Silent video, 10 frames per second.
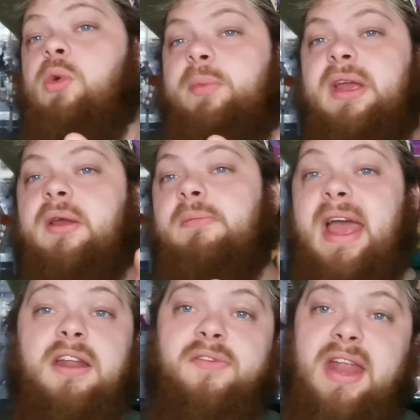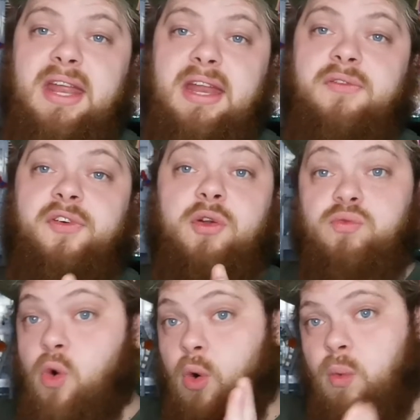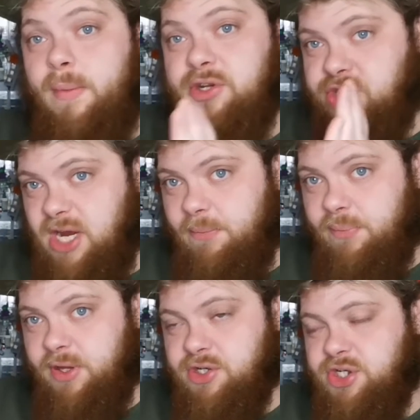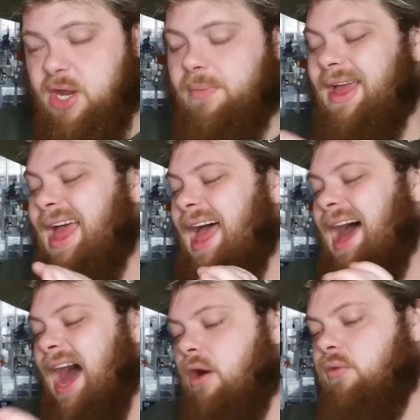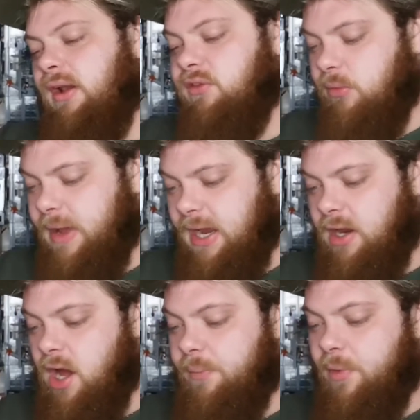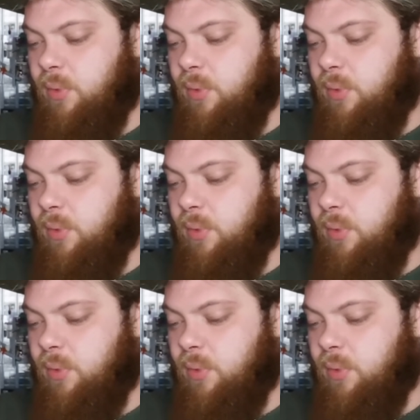will be main eventing for the Raw Women's Championship at WrestleMania.